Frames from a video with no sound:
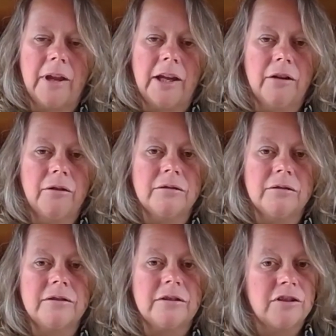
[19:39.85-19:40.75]
they use
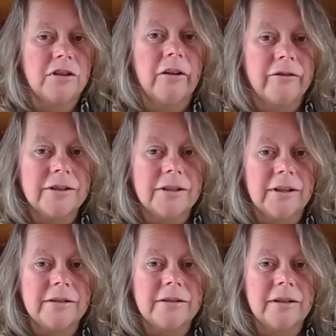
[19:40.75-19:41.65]
the services.